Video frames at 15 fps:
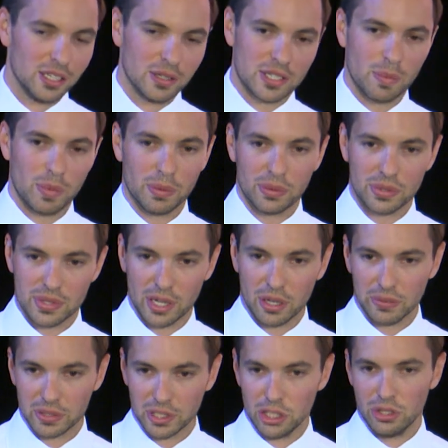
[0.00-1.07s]
some people will say
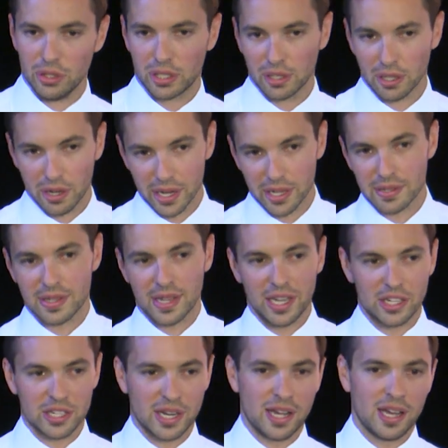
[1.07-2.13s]
obviously new clients,
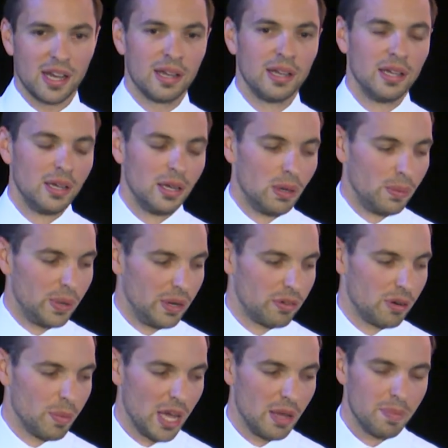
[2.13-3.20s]
HR, whatever
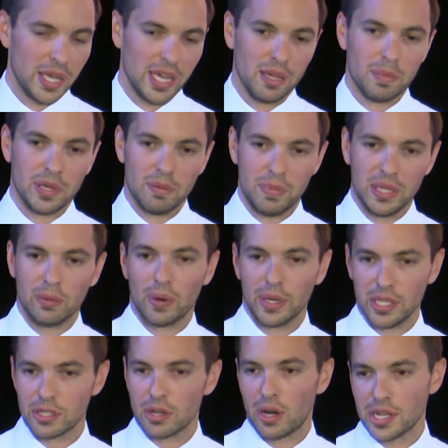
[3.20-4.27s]
it may be, but a big one
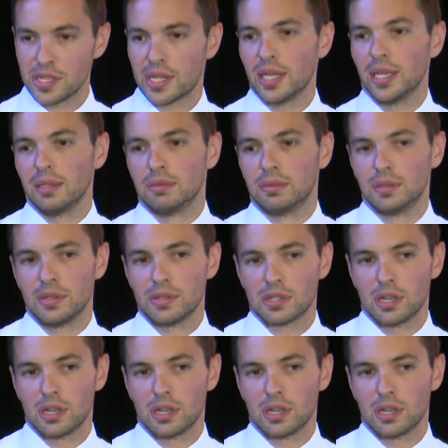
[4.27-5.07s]
is IT and